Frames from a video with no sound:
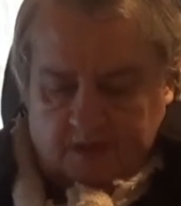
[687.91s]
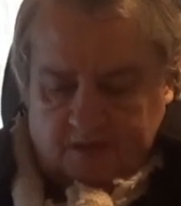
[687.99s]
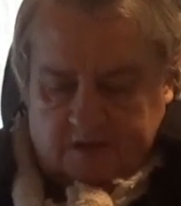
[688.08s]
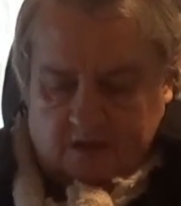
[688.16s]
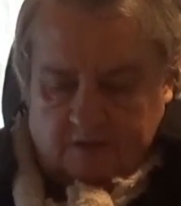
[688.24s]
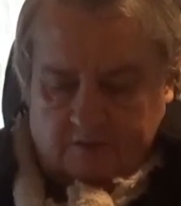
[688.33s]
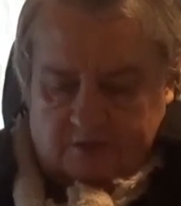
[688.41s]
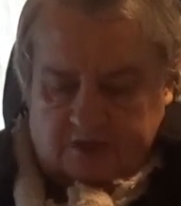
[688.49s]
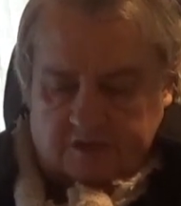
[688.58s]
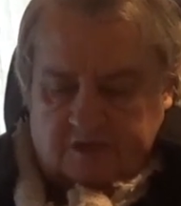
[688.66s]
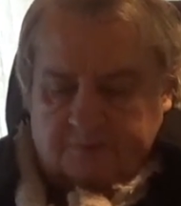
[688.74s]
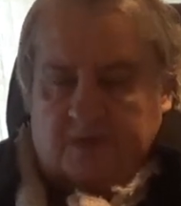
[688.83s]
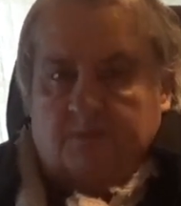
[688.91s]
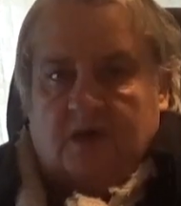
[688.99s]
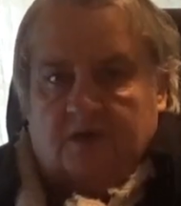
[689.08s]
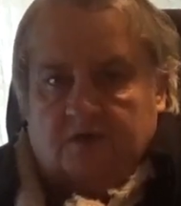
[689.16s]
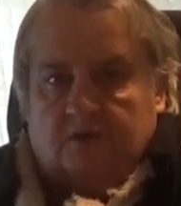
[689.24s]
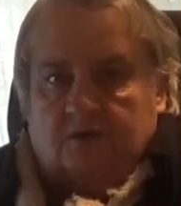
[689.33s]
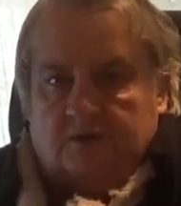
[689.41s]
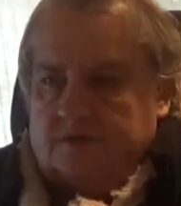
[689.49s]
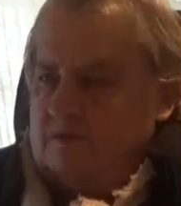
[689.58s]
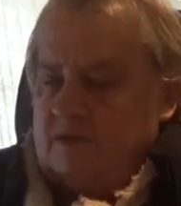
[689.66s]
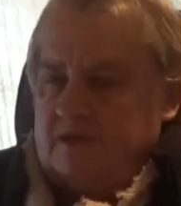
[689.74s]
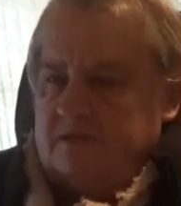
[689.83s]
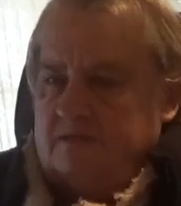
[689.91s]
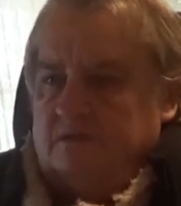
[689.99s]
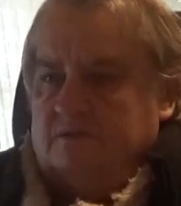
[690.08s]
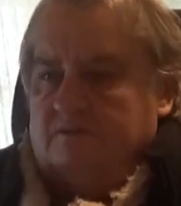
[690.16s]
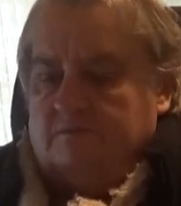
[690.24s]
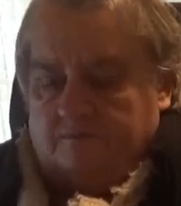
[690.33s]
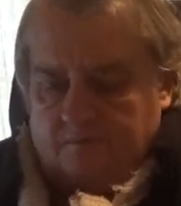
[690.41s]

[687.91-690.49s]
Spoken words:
So She Used to Be My Girl. It's a great song.